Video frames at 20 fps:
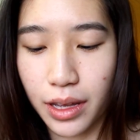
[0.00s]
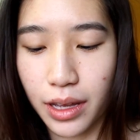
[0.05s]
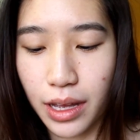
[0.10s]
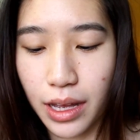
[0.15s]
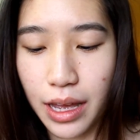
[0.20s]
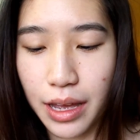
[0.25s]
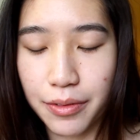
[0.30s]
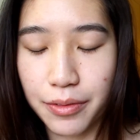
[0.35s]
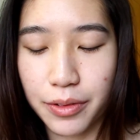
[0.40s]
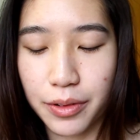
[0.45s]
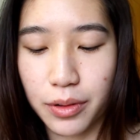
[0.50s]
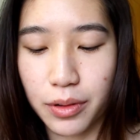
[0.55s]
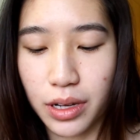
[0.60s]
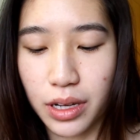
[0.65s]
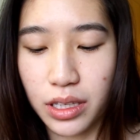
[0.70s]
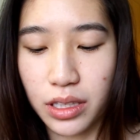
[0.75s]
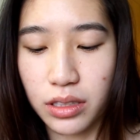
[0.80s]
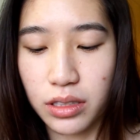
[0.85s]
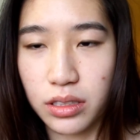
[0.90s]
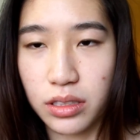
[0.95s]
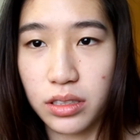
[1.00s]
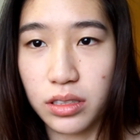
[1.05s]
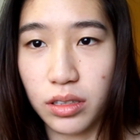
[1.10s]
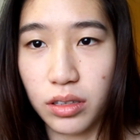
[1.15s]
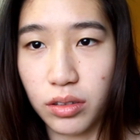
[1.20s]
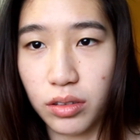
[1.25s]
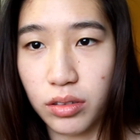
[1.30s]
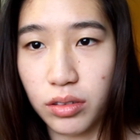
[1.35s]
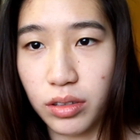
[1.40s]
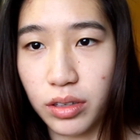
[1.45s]
Hi everyone,
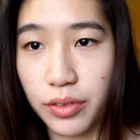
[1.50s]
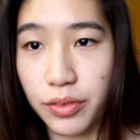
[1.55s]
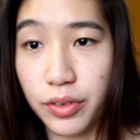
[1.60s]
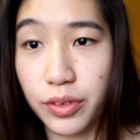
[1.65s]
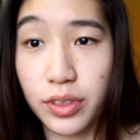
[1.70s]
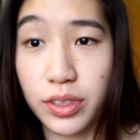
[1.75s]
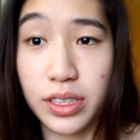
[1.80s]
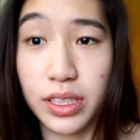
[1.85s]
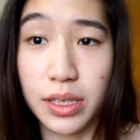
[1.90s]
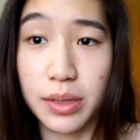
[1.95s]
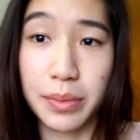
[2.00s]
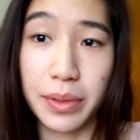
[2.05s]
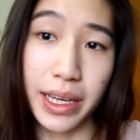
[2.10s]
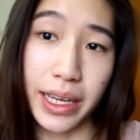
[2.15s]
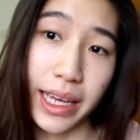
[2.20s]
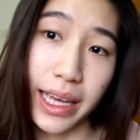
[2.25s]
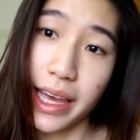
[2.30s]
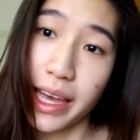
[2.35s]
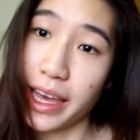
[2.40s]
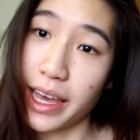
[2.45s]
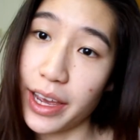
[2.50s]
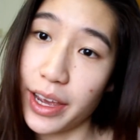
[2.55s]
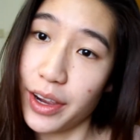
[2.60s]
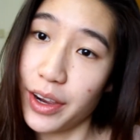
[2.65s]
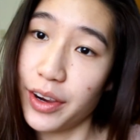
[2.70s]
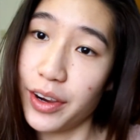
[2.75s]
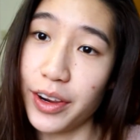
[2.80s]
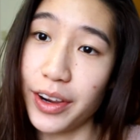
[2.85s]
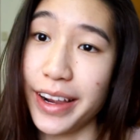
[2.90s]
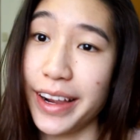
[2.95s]
so if you see my
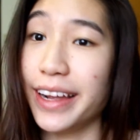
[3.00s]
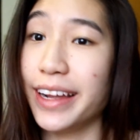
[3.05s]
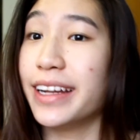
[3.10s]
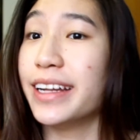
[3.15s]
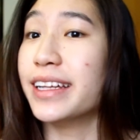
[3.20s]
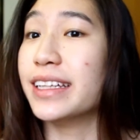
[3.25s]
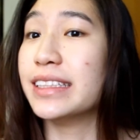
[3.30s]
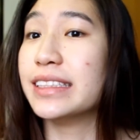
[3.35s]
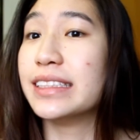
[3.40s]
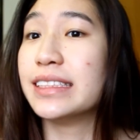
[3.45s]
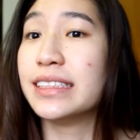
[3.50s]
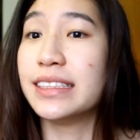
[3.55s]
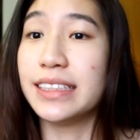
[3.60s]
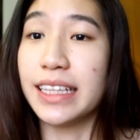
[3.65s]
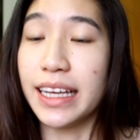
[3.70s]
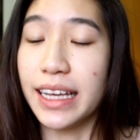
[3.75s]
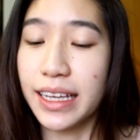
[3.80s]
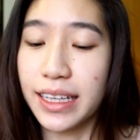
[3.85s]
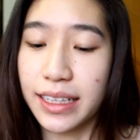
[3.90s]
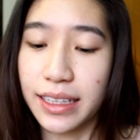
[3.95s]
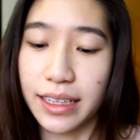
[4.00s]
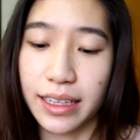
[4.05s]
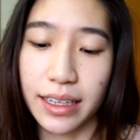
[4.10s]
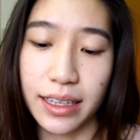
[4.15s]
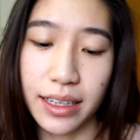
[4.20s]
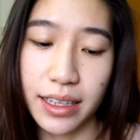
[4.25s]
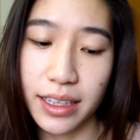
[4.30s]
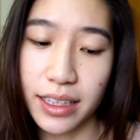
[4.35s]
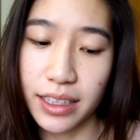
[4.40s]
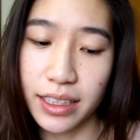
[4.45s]
hair and it's stayed,
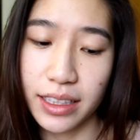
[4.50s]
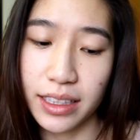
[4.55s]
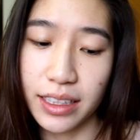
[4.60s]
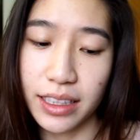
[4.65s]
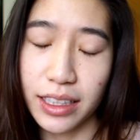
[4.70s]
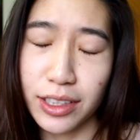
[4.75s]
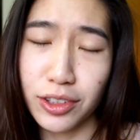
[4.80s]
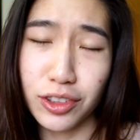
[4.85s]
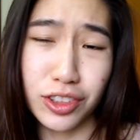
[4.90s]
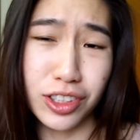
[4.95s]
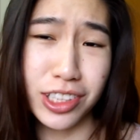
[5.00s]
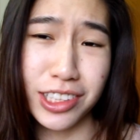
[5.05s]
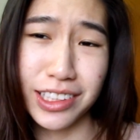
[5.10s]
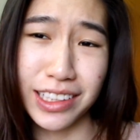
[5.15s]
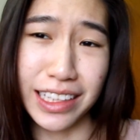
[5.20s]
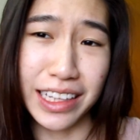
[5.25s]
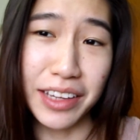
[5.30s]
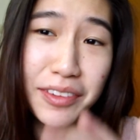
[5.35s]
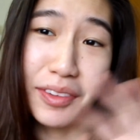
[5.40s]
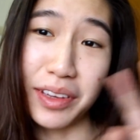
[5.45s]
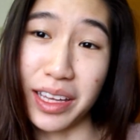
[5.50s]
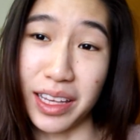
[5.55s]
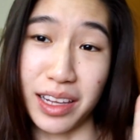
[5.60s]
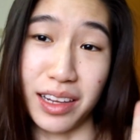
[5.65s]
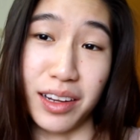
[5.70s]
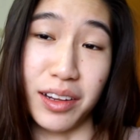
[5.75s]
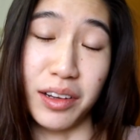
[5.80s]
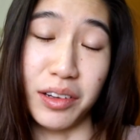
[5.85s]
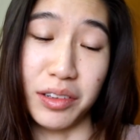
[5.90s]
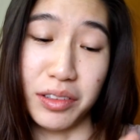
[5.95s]
let's just leave it
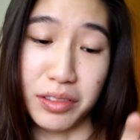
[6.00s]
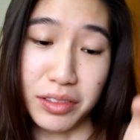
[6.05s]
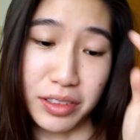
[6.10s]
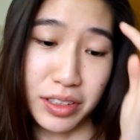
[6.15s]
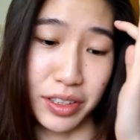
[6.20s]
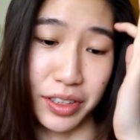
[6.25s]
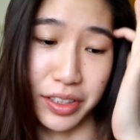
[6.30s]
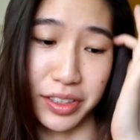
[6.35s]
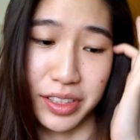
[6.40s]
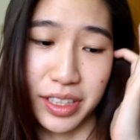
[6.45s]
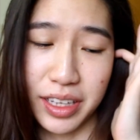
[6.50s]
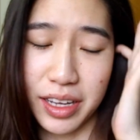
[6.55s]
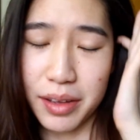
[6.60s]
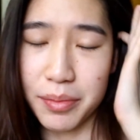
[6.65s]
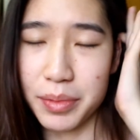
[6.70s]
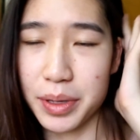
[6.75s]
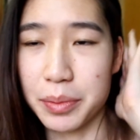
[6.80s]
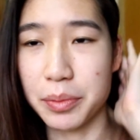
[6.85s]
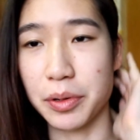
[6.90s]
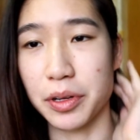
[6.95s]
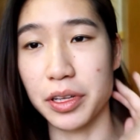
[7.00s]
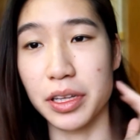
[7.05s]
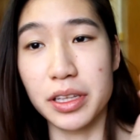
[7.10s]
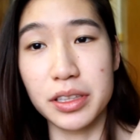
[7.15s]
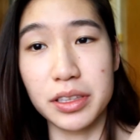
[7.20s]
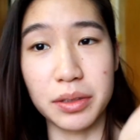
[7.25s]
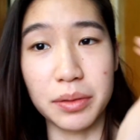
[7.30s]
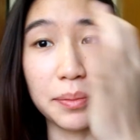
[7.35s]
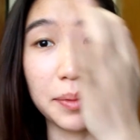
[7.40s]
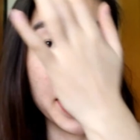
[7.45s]
alone because I can't be
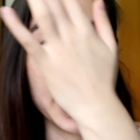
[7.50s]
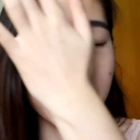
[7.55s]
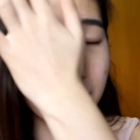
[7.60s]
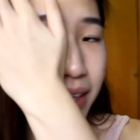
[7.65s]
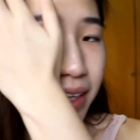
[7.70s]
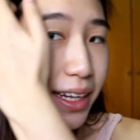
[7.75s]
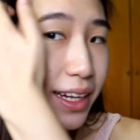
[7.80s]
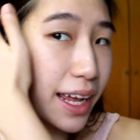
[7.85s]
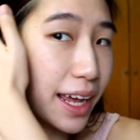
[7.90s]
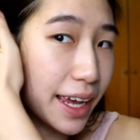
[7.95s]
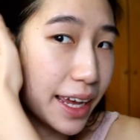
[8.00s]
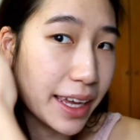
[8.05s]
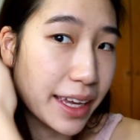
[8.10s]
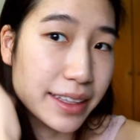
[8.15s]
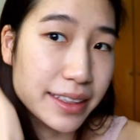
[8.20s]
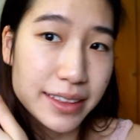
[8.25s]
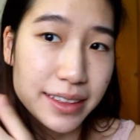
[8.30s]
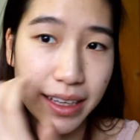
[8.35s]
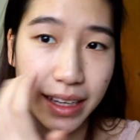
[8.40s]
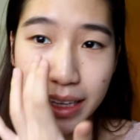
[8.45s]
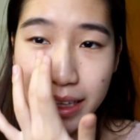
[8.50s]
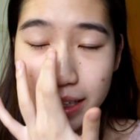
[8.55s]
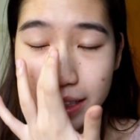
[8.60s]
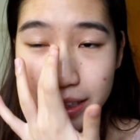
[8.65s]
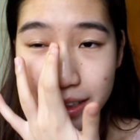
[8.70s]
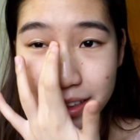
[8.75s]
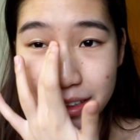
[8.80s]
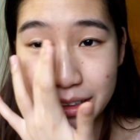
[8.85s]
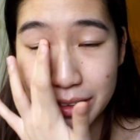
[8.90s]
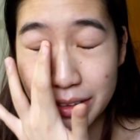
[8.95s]
bothered to make it nice
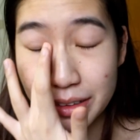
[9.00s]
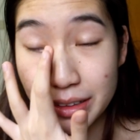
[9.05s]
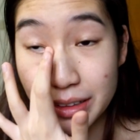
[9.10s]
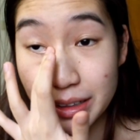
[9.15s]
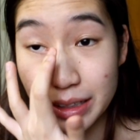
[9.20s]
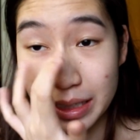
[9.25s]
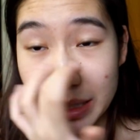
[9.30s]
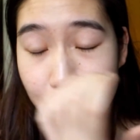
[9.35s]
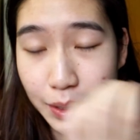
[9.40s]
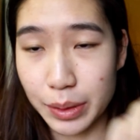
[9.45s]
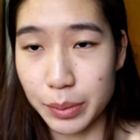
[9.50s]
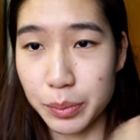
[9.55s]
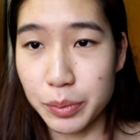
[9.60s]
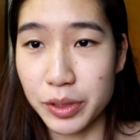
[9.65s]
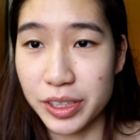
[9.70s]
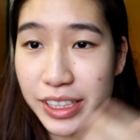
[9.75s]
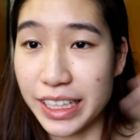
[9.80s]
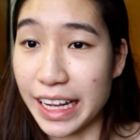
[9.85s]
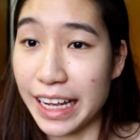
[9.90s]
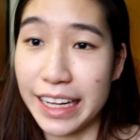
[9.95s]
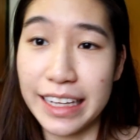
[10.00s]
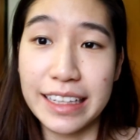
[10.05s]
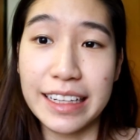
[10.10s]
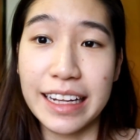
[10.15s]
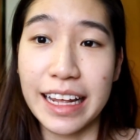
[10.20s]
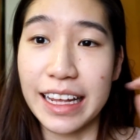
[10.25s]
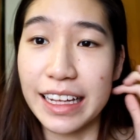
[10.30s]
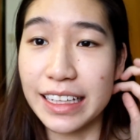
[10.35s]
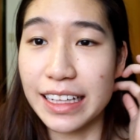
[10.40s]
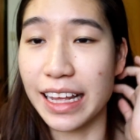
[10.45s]
and pretend
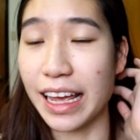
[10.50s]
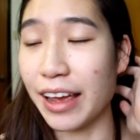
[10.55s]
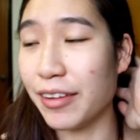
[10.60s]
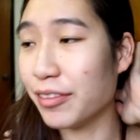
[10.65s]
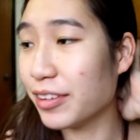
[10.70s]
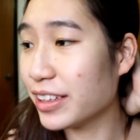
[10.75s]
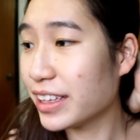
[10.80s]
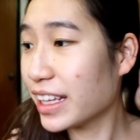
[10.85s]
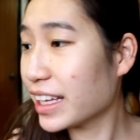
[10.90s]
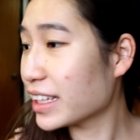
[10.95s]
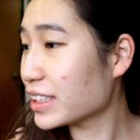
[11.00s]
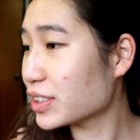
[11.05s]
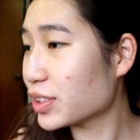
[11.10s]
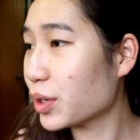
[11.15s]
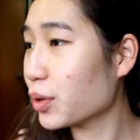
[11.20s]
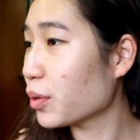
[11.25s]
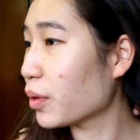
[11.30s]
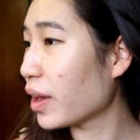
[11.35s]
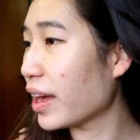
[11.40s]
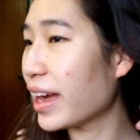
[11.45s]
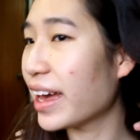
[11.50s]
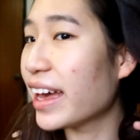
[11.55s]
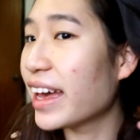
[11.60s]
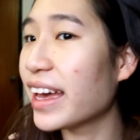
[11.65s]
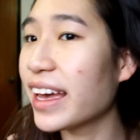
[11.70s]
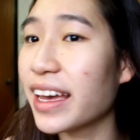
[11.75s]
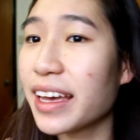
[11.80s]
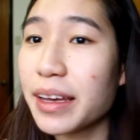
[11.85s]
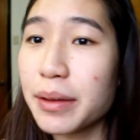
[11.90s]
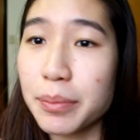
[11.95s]
that everything's
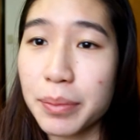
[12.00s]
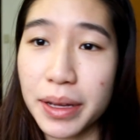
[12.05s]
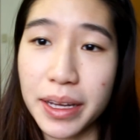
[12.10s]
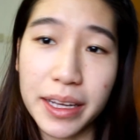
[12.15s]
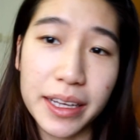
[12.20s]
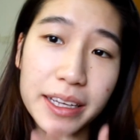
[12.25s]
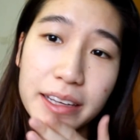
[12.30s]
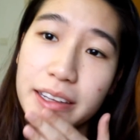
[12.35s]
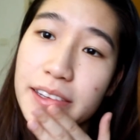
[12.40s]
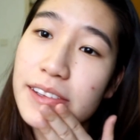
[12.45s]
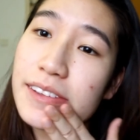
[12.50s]
okay, but